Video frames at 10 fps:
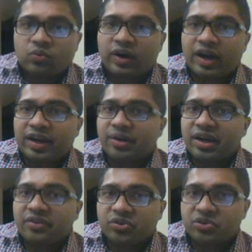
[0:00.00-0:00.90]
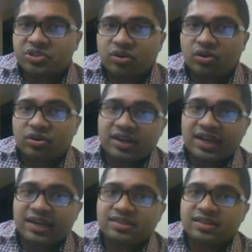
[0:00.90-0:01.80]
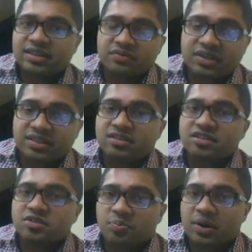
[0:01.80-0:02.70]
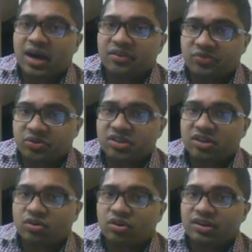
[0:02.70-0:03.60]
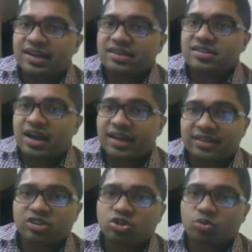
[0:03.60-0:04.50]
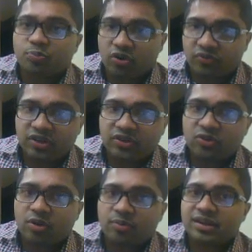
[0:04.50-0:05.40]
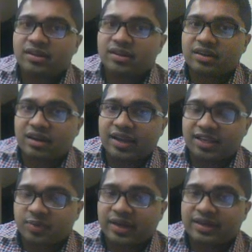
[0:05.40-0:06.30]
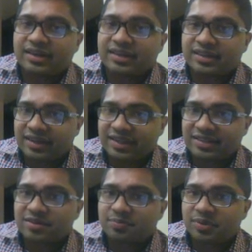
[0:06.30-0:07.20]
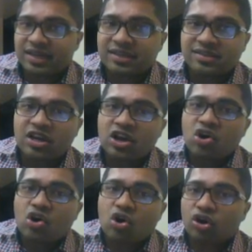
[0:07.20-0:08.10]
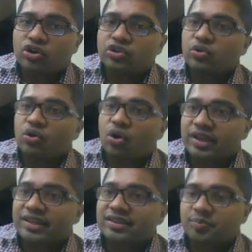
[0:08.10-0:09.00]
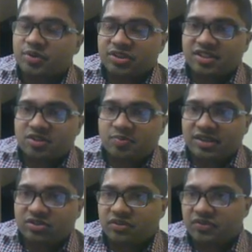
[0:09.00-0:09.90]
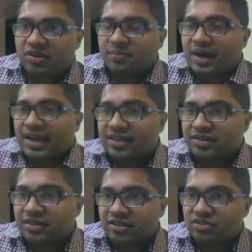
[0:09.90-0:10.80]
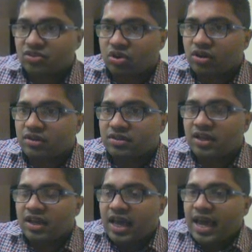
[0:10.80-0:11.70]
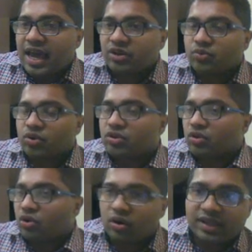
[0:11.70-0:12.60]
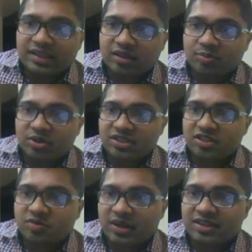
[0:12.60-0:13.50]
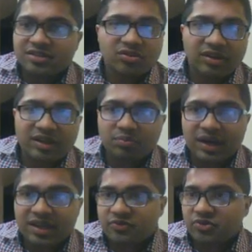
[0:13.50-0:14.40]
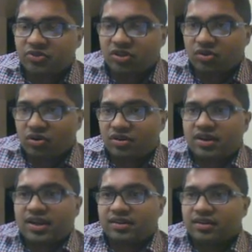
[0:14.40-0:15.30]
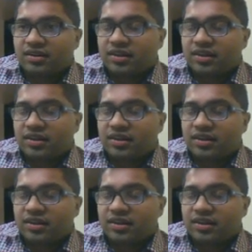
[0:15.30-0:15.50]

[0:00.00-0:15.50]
Why buy future contracts? Investors buy future contracts either to profit from an expected increase in price or to lock in the purchase price. So if you're buying certain stocks and you want to lock in the purchase price, you can buy a future contract.